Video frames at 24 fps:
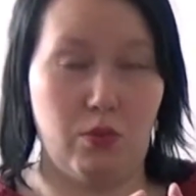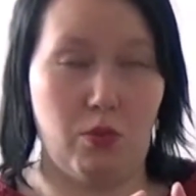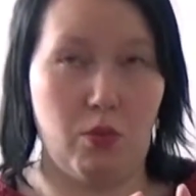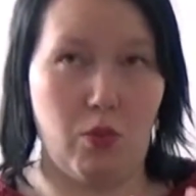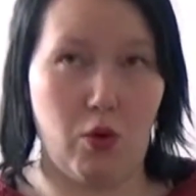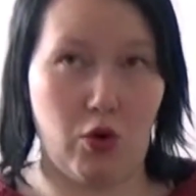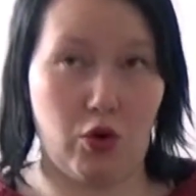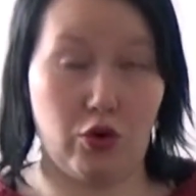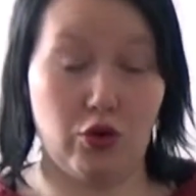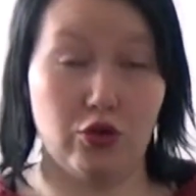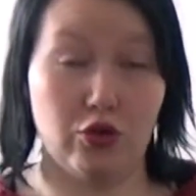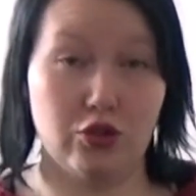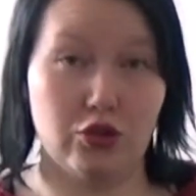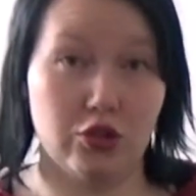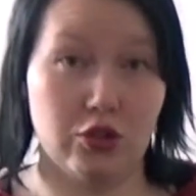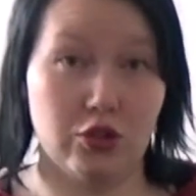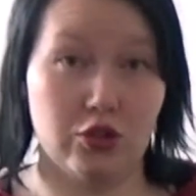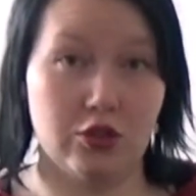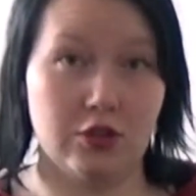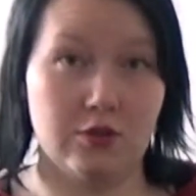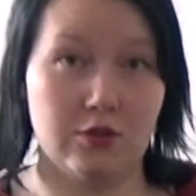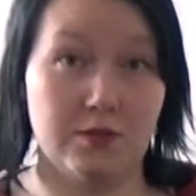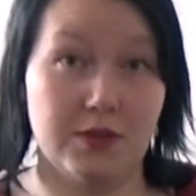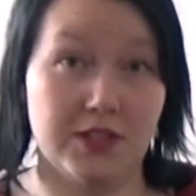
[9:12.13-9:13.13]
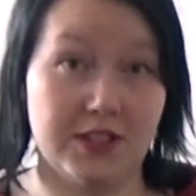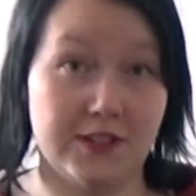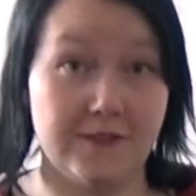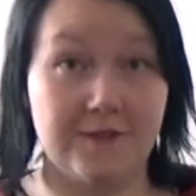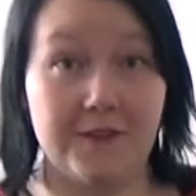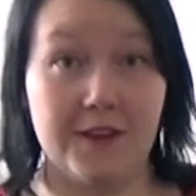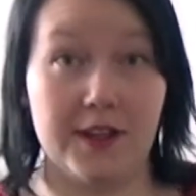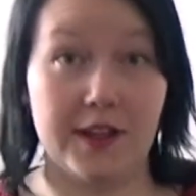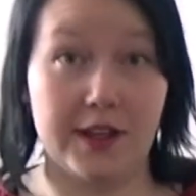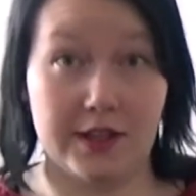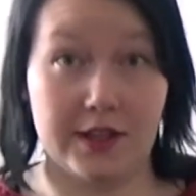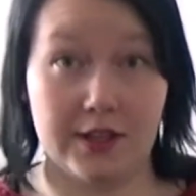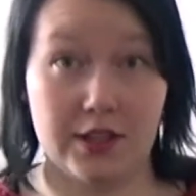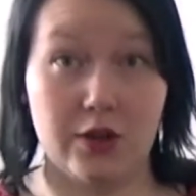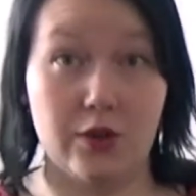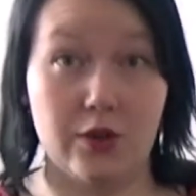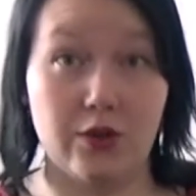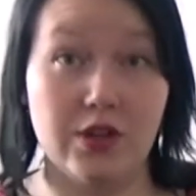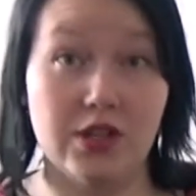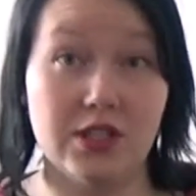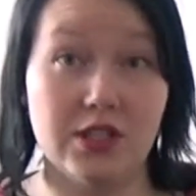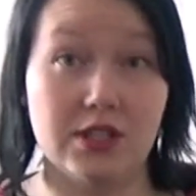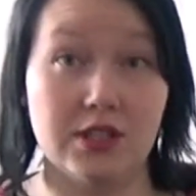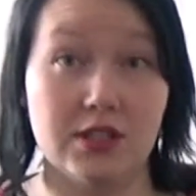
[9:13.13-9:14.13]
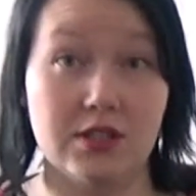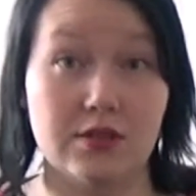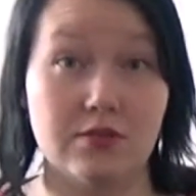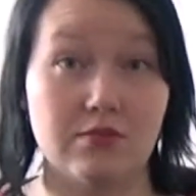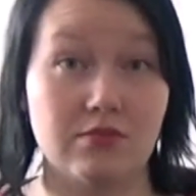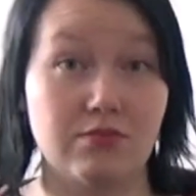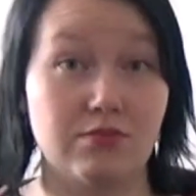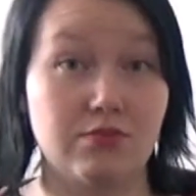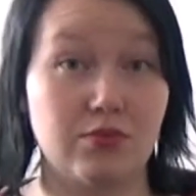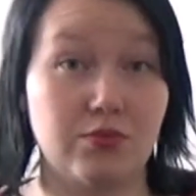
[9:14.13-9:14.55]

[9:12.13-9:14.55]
more specific categories